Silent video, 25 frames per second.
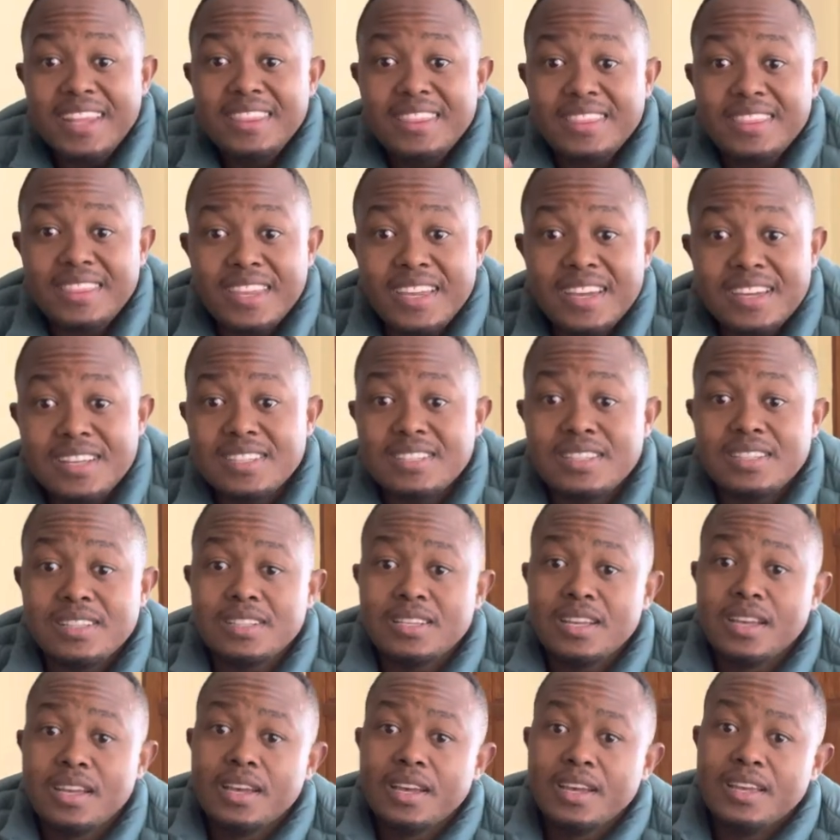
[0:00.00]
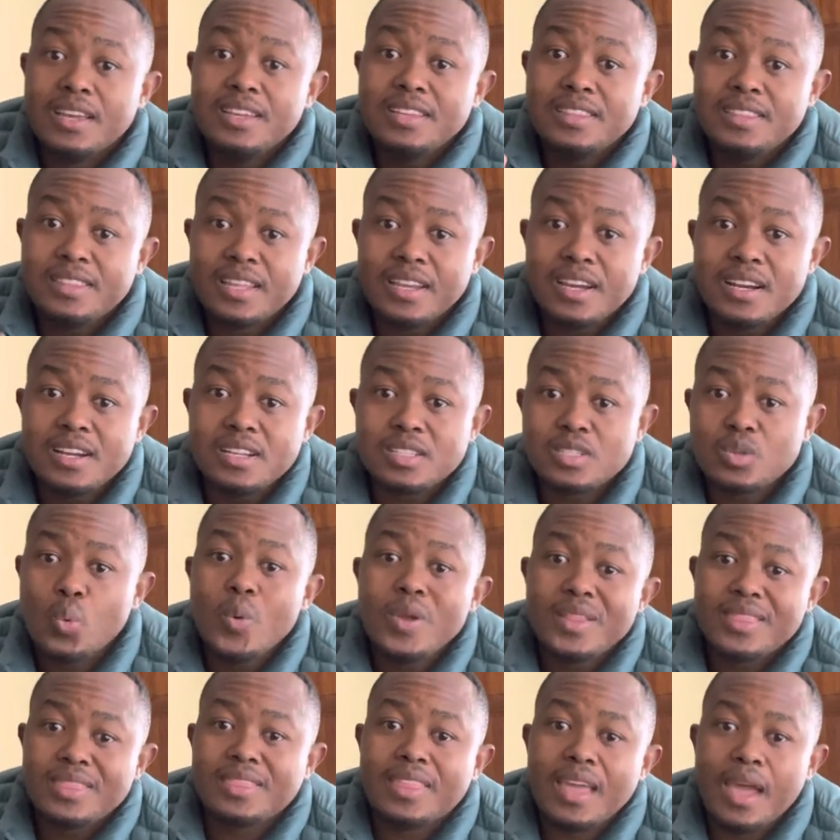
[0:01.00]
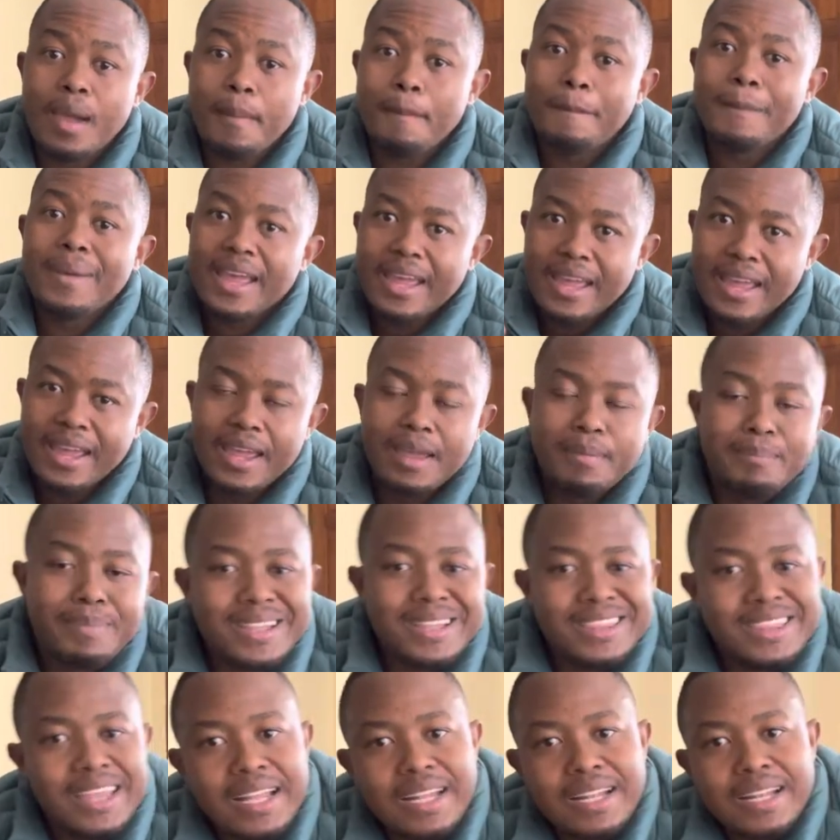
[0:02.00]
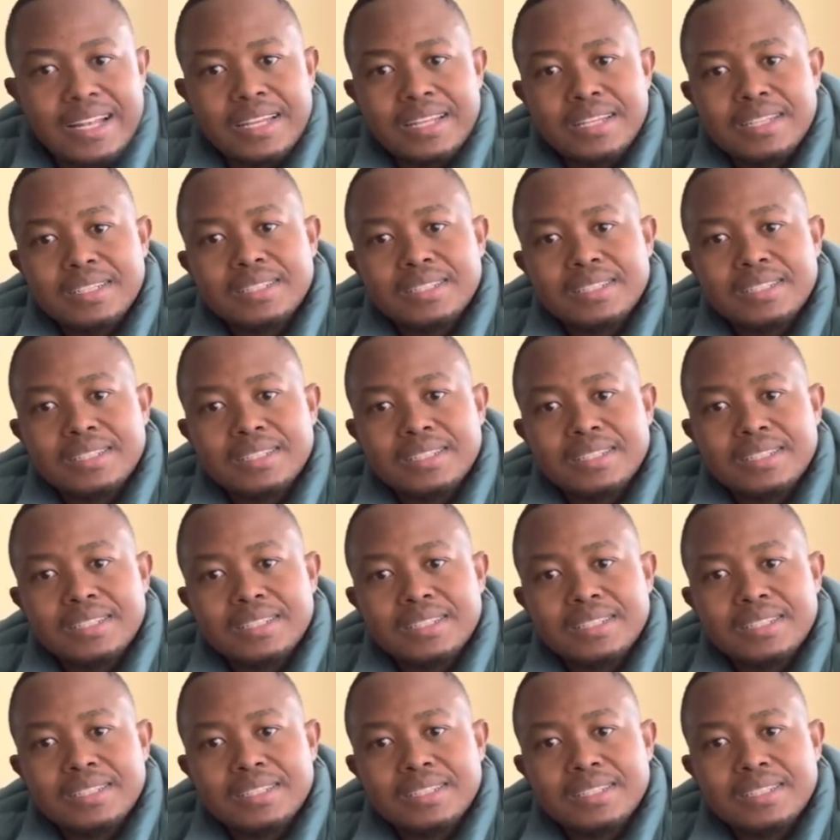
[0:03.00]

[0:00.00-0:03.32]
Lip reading: deals with them immediately,